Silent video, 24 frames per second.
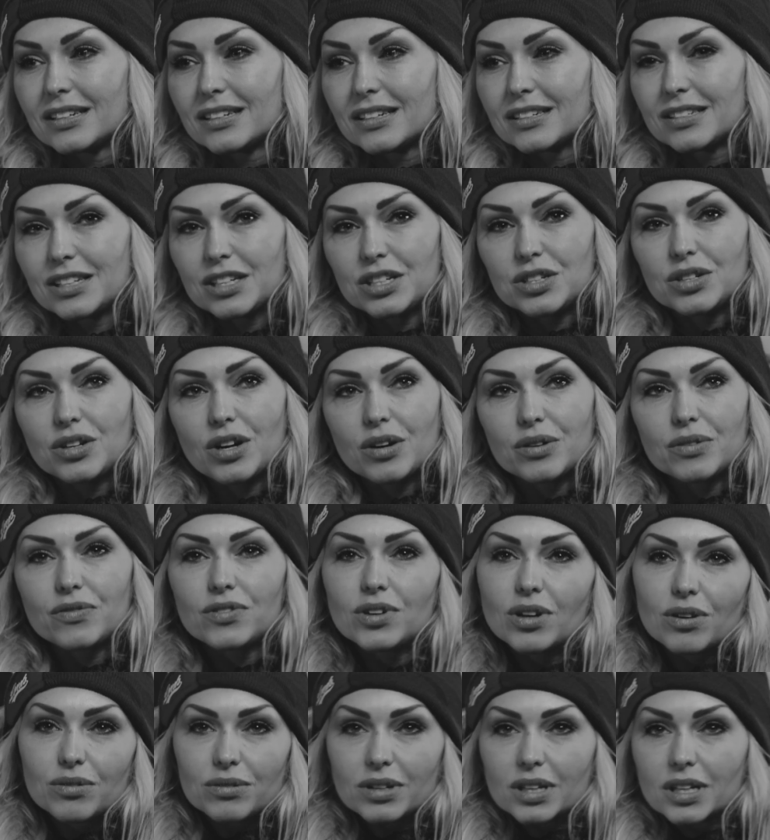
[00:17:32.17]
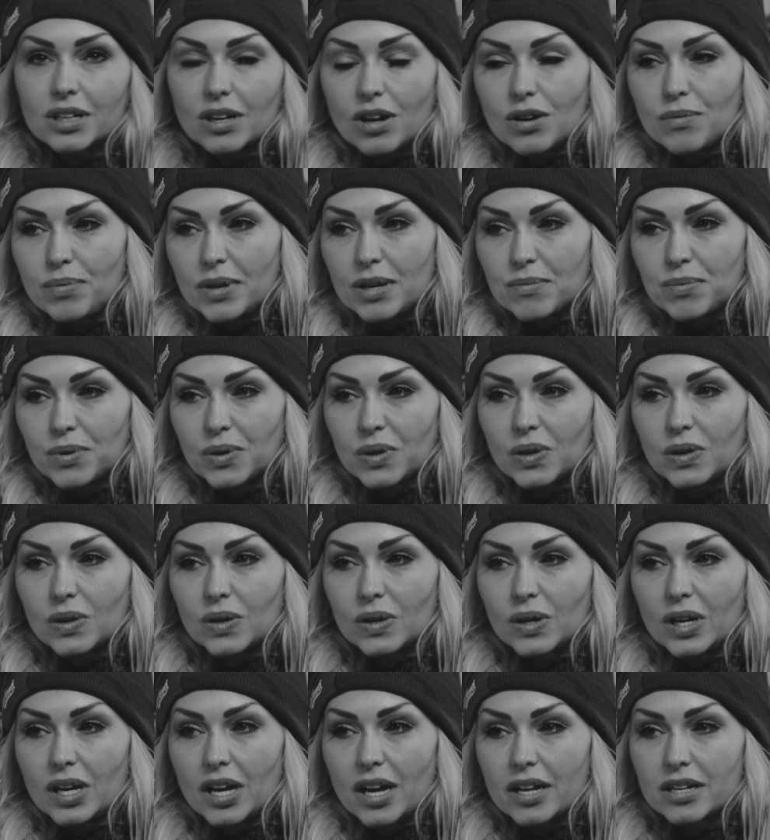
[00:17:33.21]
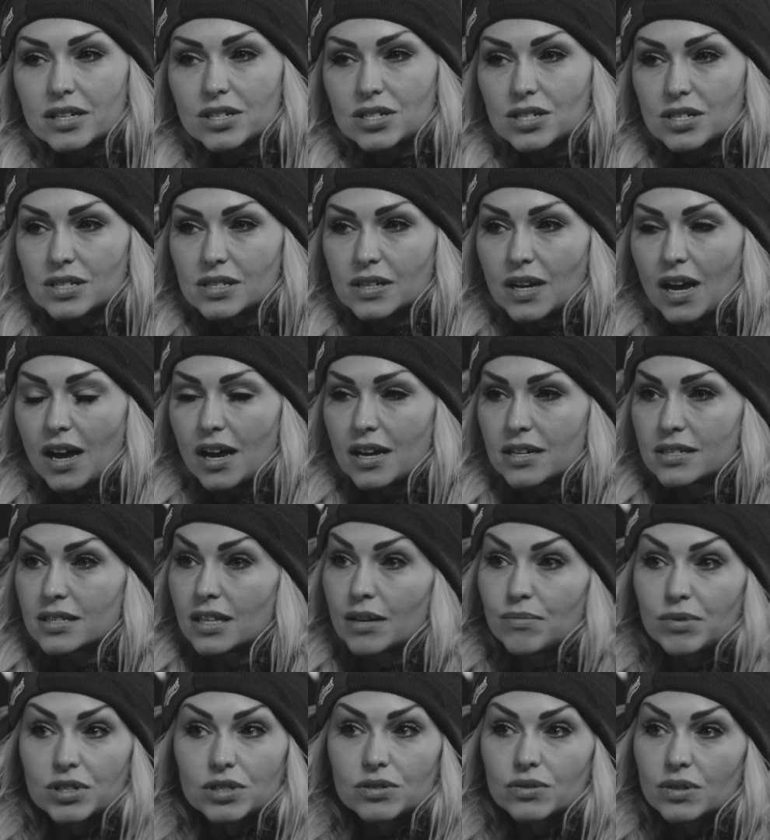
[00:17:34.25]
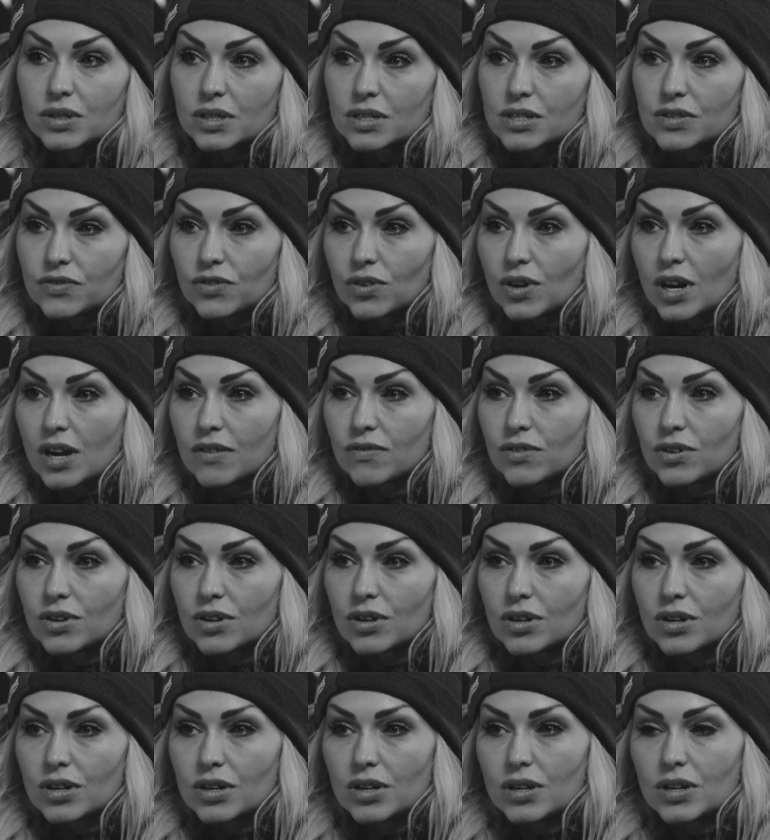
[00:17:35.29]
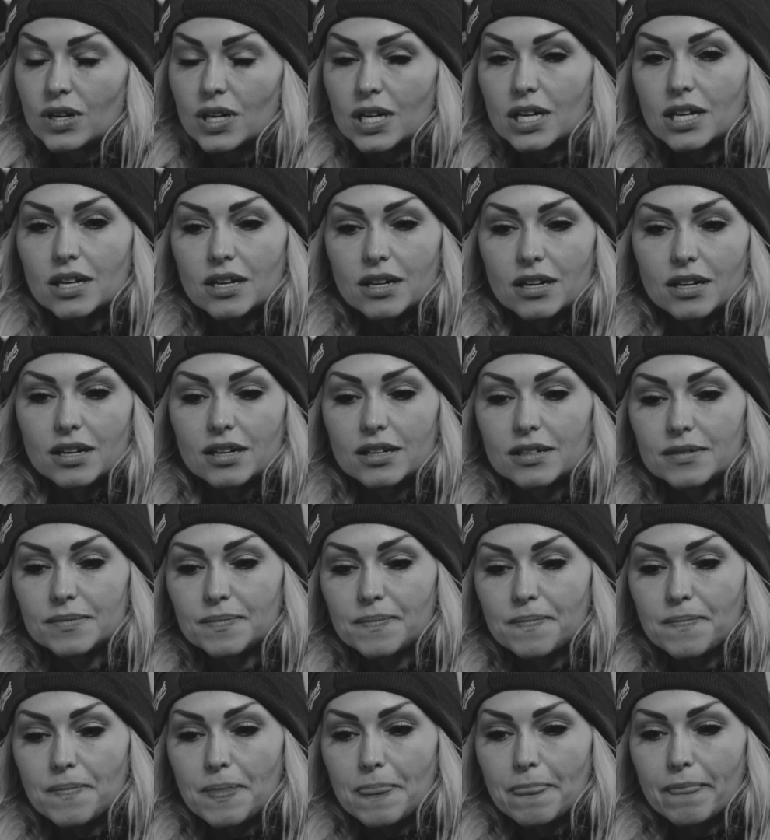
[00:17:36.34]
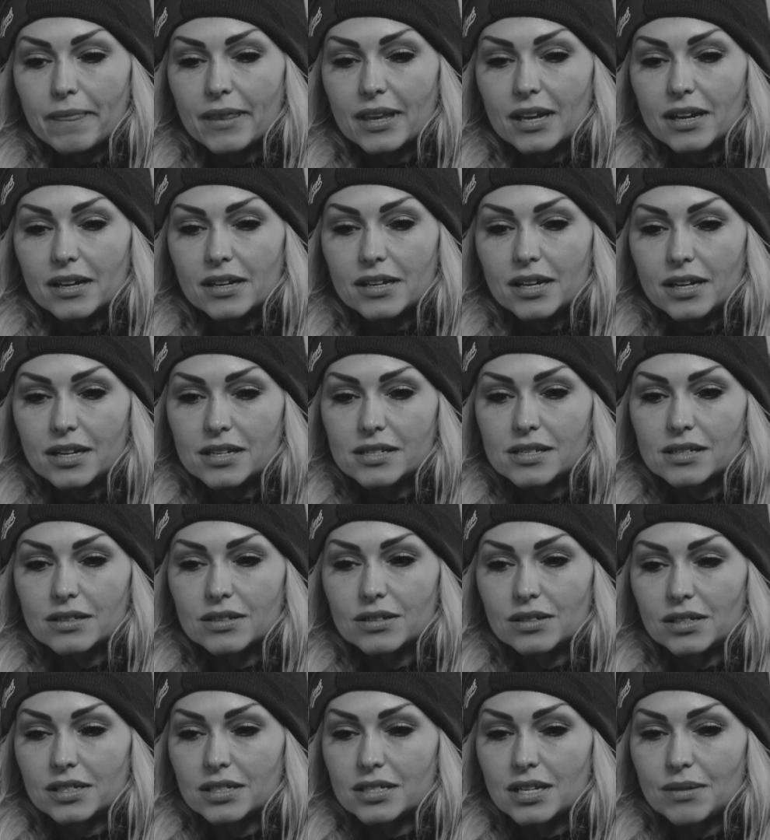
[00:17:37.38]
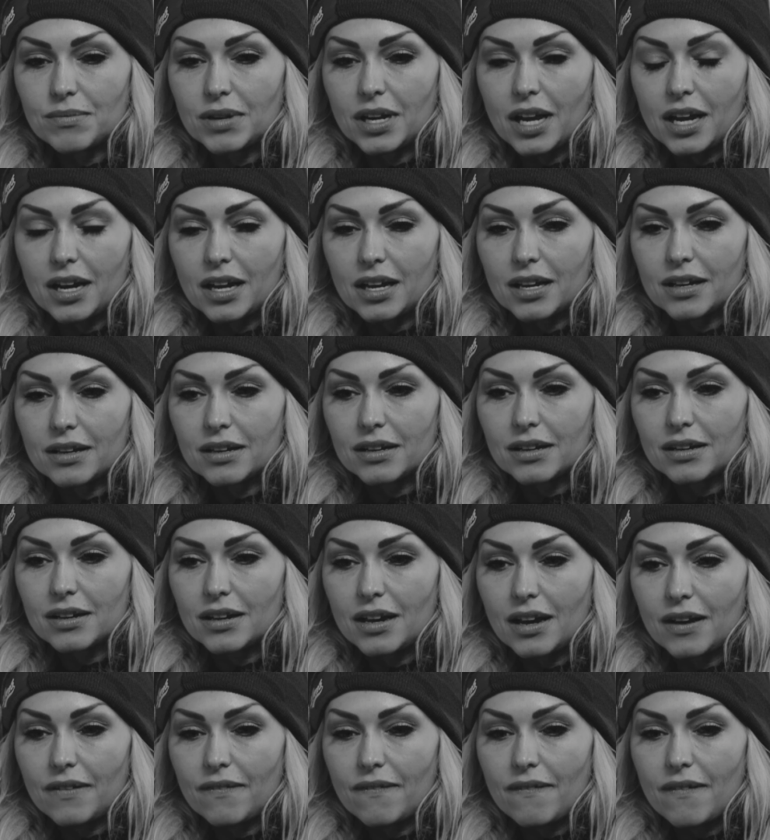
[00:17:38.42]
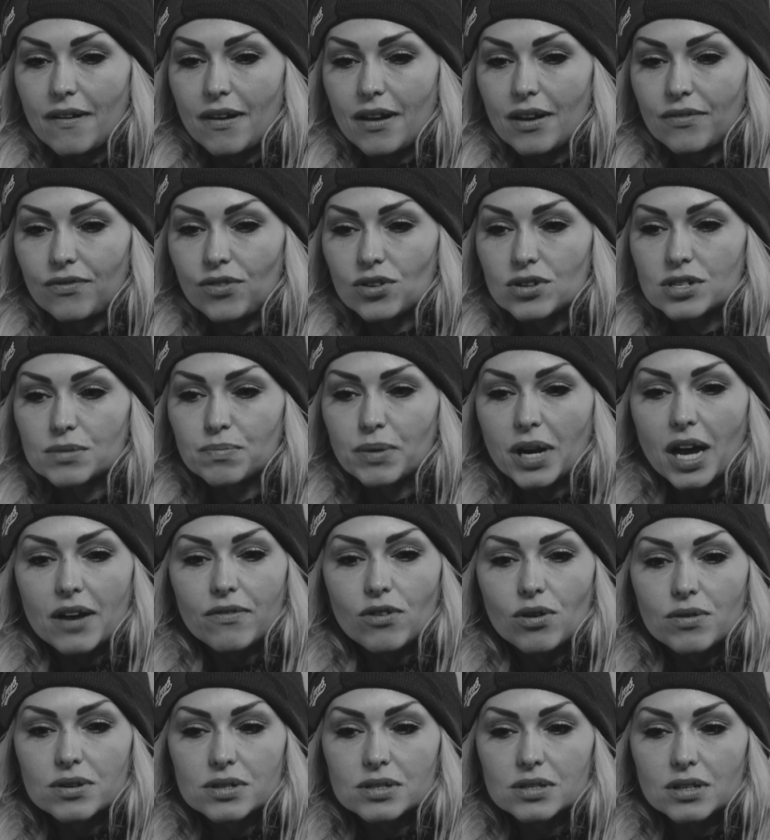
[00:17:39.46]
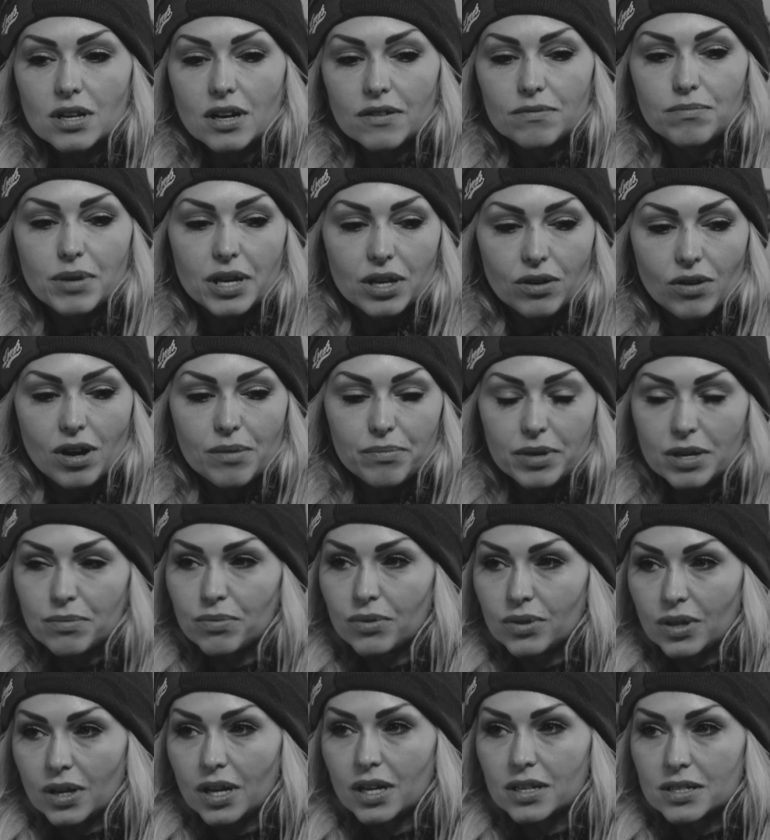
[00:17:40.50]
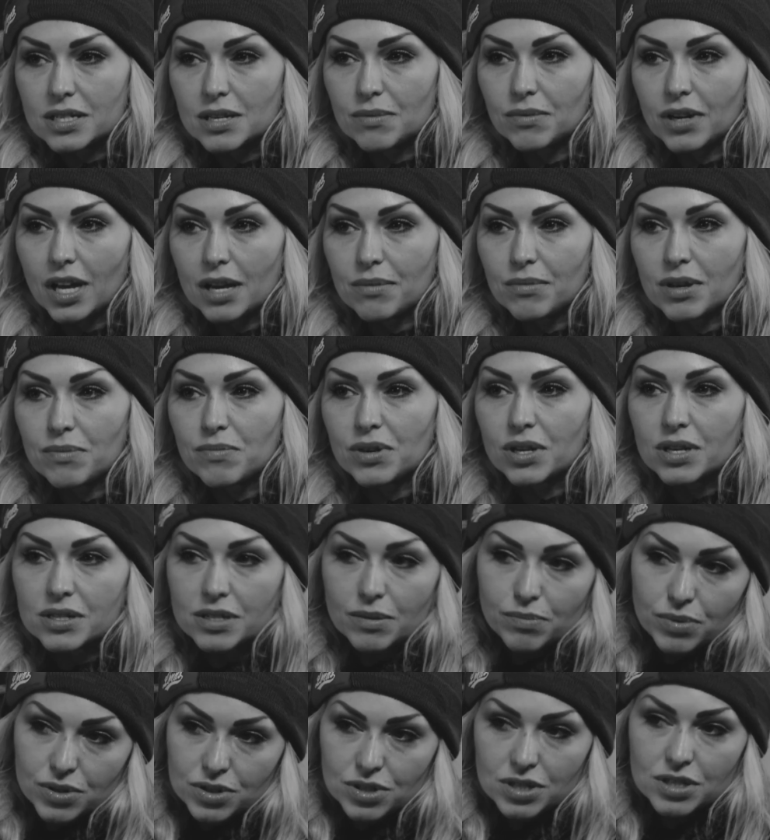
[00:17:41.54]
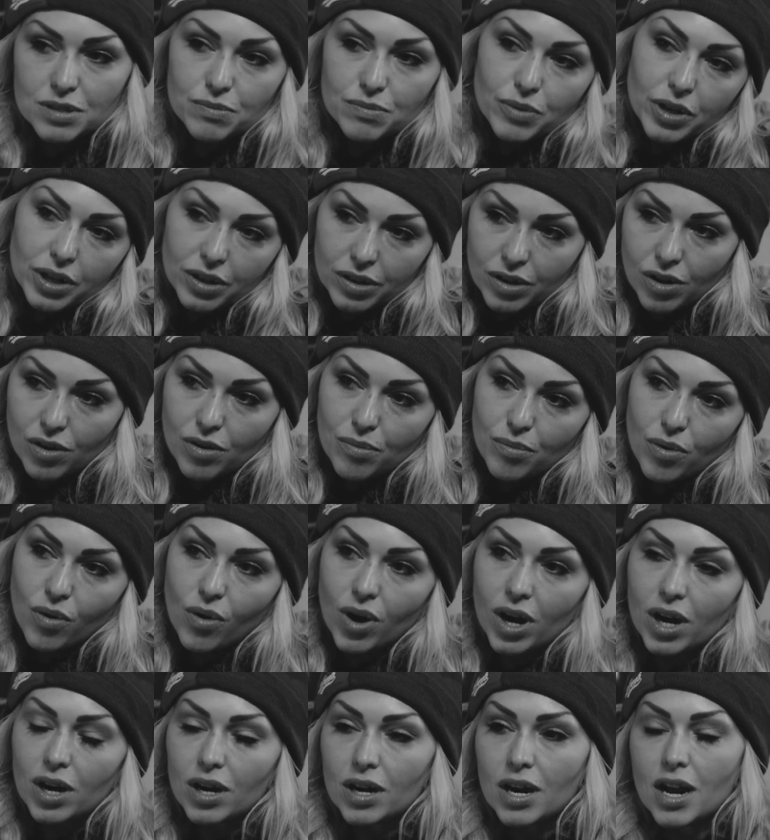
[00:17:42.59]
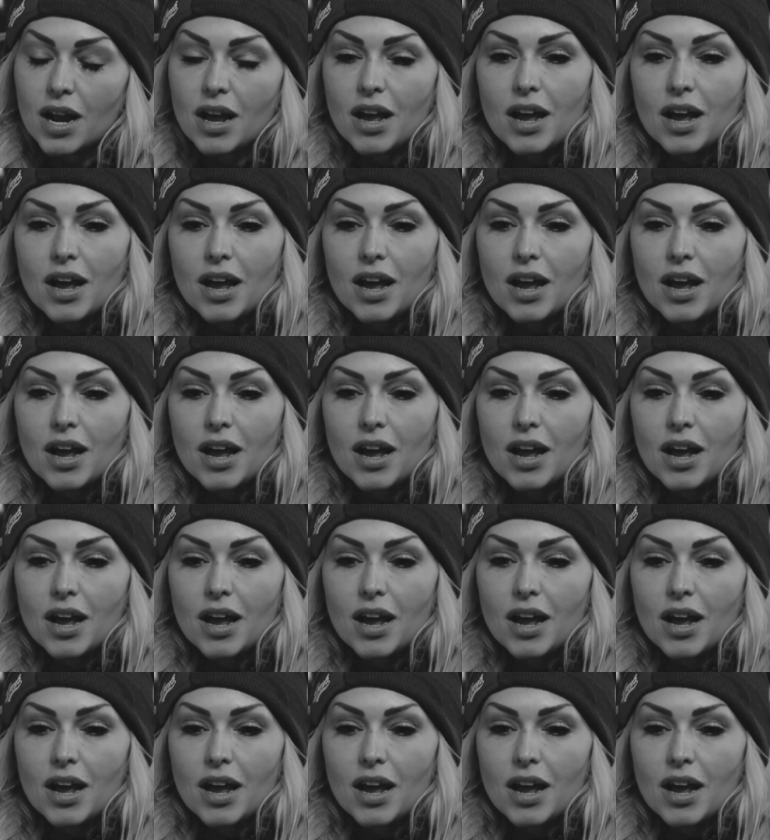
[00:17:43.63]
If you don't really know people and it's just guys and they've been doing this forever, it is a little intimidating at first, but I've always loved being around people that intimidate me because it pushes me to go more.